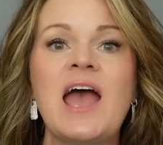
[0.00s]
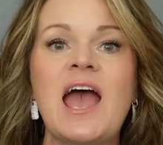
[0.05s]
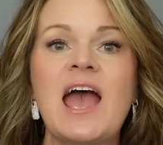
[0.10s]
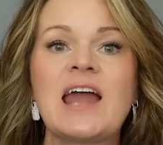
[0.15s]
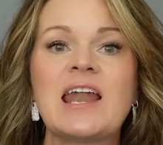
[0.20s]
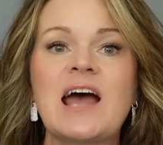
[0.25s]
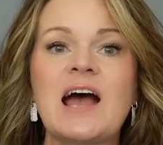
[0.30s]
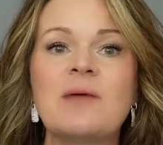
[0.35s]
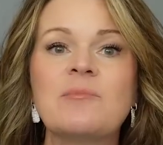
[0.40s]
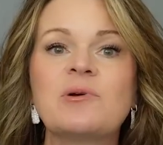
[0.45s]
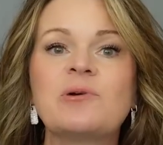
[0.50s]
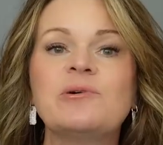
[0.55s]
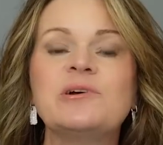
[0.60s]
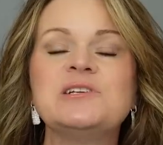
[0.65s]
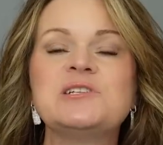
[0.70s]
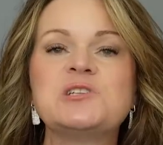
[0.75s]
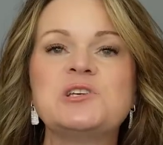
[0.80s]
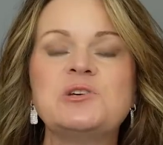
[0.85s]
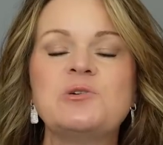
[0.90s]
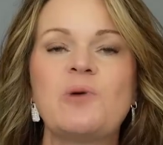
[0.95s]
and I'm
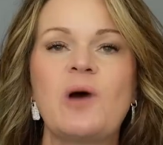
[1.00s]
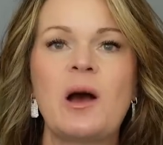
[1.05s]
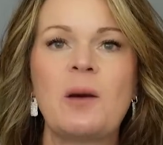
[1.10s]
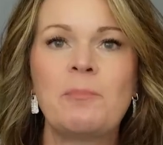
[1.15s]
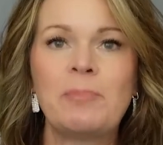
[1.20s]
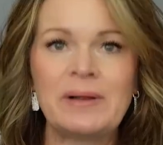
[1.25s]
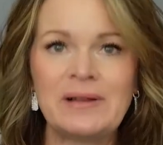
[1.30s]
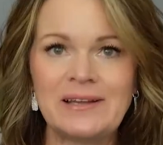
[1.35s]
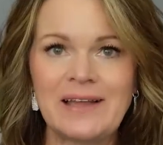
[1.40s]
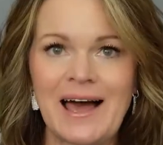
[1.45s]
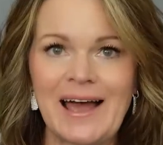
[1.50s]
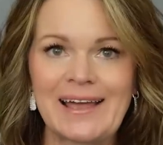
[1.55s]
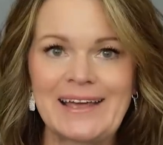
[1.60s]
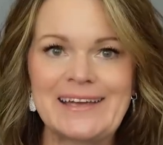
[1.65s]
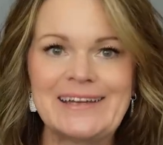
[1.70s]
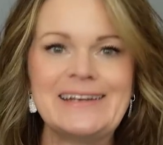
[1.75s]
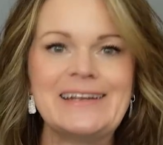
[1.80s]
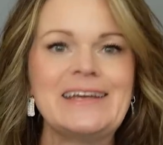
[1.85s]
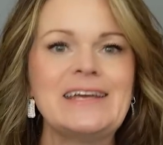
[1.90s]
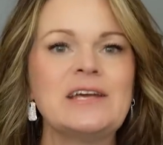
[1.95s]
going to apply
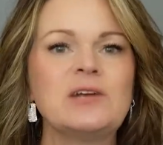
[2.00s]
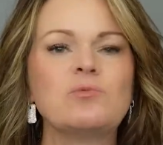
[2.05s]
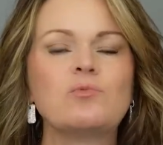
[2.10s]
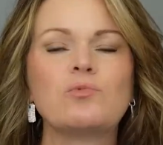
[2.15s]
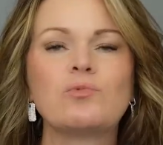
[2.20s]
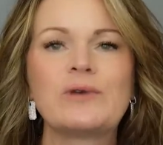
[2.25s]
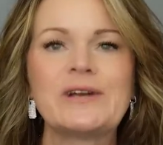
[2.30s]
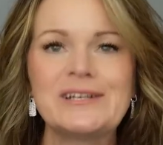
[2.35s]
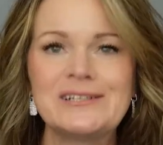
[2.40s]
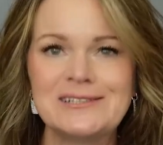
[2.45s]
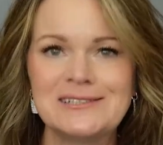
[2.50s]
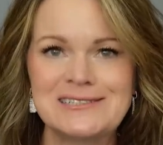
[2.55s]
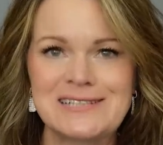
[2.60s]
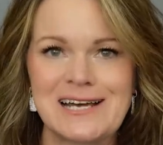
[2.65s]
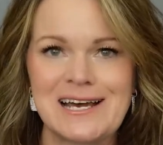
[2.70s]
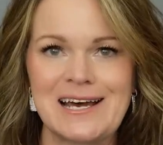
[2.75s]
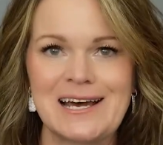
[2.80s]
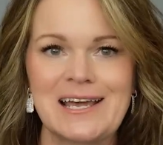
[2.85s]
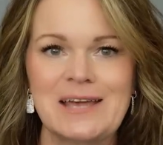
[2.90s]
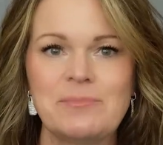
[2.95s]
it in real
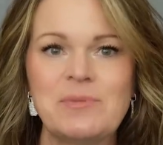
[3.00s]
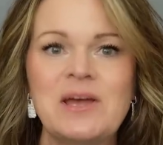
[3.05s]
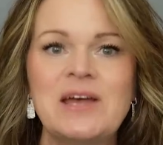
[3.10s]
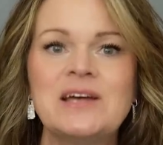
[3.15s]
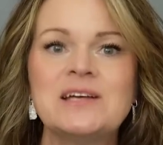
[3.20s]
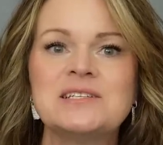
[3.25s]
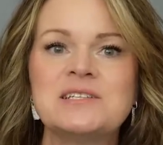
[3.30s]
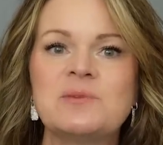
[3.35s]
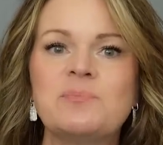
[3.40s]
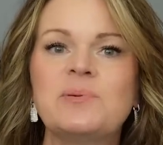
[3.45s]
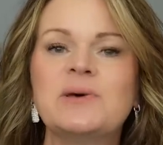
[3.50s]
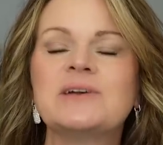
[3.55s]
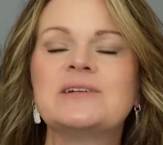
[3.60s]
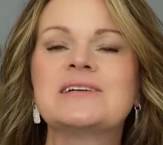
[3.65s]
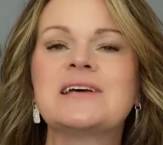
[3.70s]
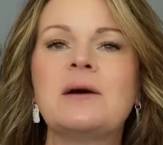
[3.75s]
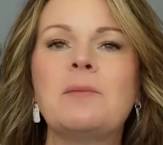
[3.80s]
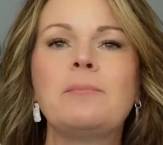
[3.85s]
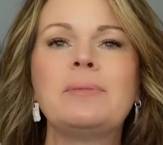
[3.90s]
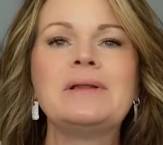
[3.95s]
time to
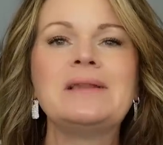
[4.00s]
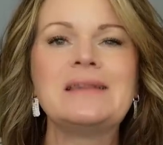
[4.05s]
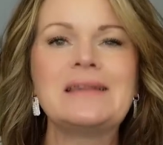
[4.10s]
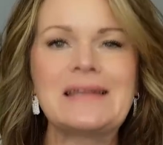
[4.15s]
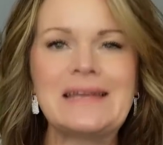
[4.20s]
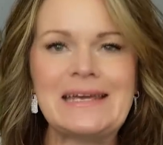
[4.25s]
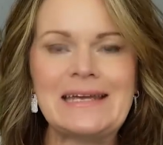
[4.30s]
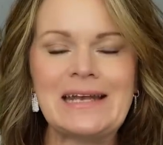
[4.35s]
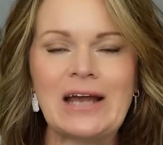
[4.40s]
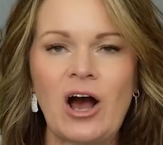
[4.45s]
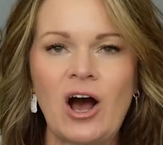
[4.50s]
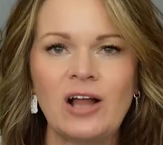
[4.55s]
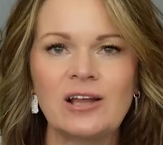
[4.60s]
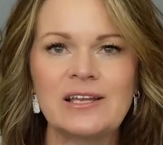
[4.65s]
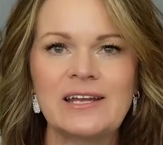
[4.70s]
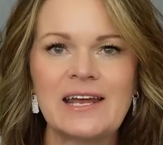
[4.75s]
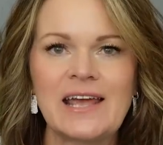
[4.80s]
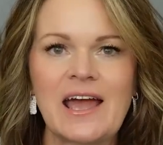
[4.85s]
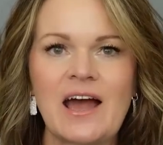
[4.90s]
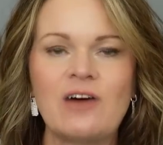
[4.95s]
build complete
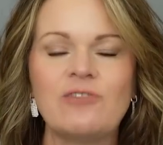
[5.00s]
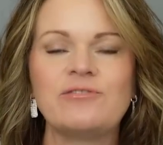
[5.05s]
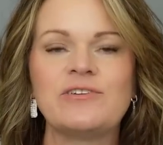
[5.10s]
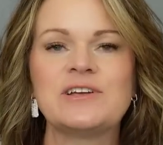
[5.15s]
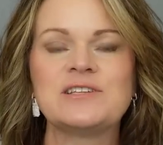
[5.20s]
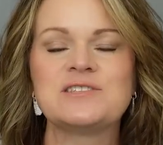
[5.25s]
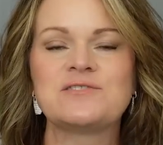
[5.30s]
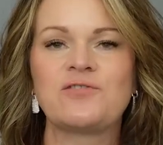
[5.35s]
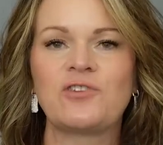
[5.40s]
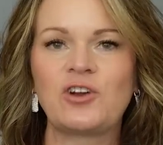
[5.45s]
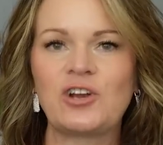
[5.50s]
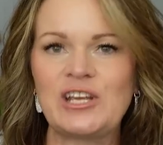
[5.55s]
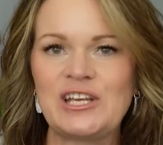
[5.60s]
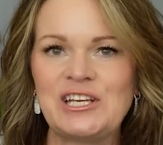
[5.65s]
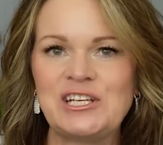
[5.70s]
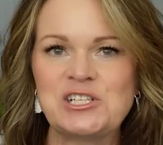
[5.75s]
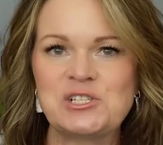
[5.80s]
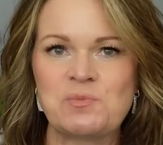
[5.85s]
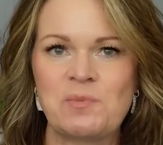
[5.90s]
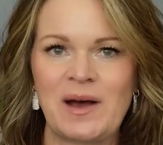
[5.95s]
holiday outfits for
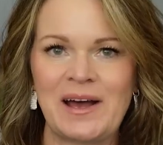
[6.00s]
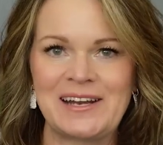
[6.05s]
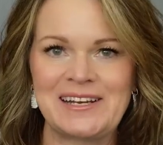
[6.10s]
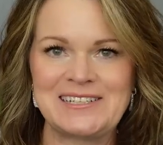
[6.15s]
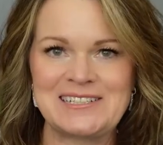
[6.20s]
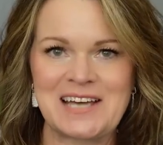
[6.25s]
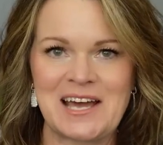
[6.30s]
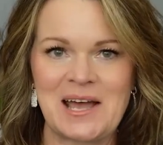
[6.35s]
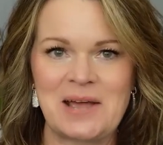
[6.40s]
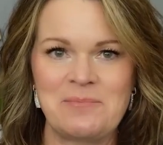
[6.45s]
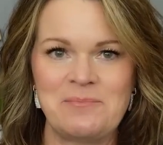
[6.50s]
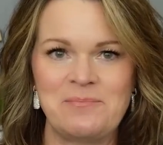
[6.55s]
each body type.